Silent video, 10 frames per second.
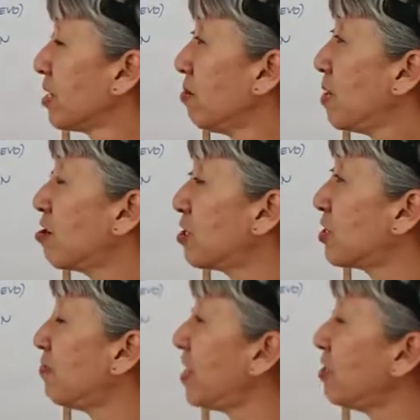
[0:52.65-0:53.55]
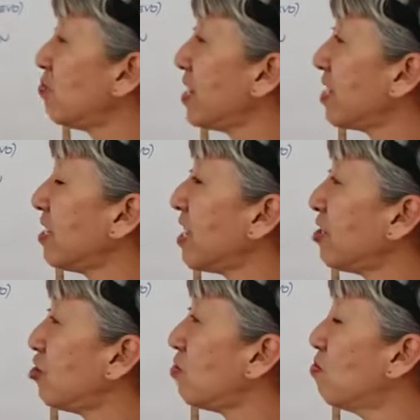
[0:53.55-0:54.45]
Because of this, we think
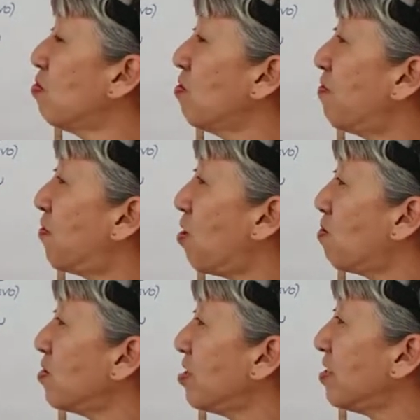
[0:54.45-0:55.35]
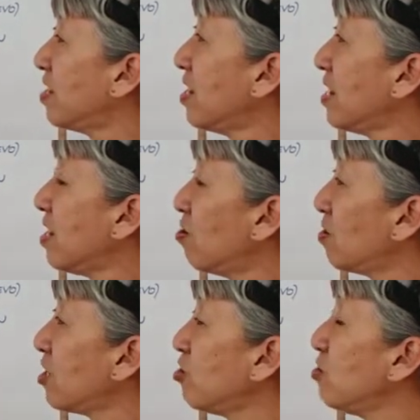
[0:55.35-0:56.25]
that to move forward, in
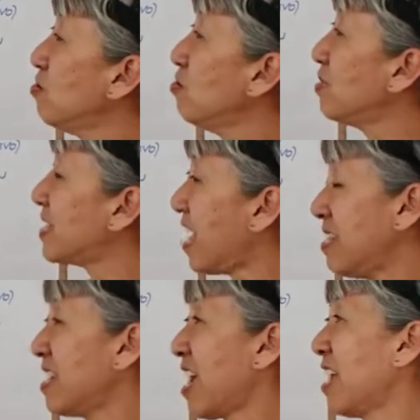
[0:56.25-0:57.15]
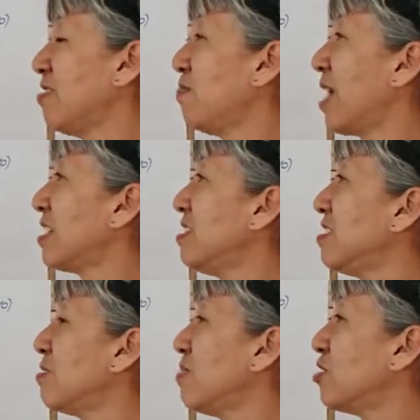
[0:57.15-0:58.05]
order to use any kind of
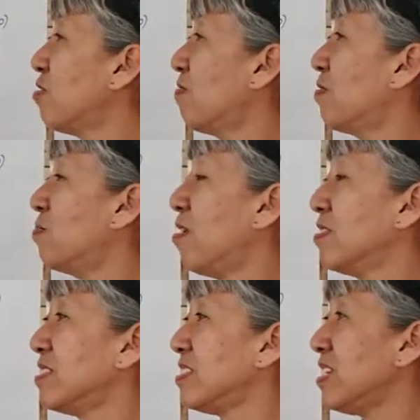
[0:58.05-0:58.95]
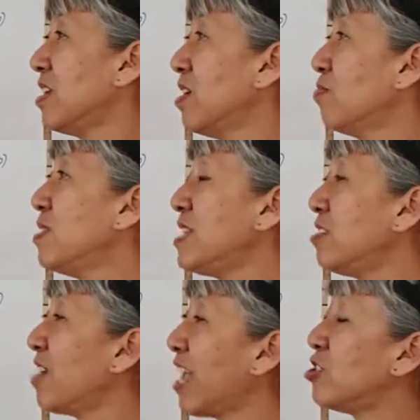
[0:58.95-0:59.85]
mechanism at all for policy, we
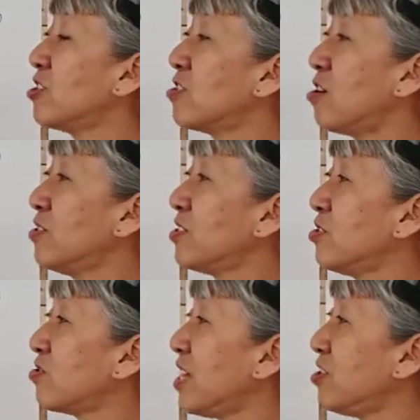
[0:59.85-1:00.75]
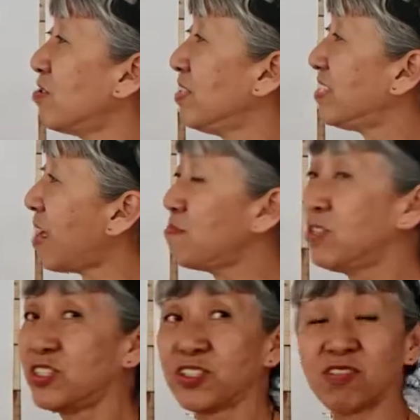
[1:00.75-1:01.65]
need to actually concentrate on
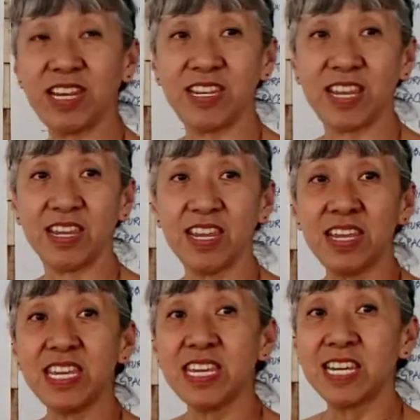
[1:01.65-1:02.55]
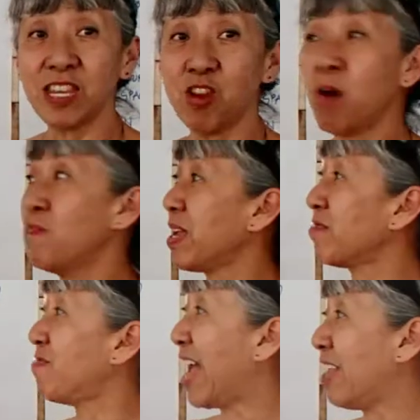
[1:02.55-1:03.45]
demonstrating economic
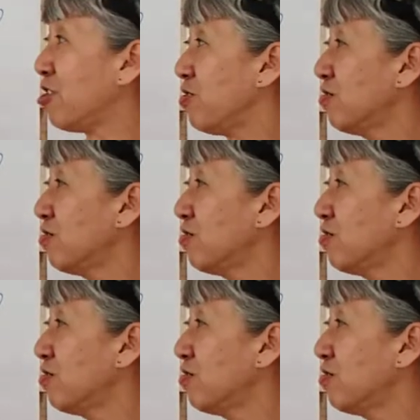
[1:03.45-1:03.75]
value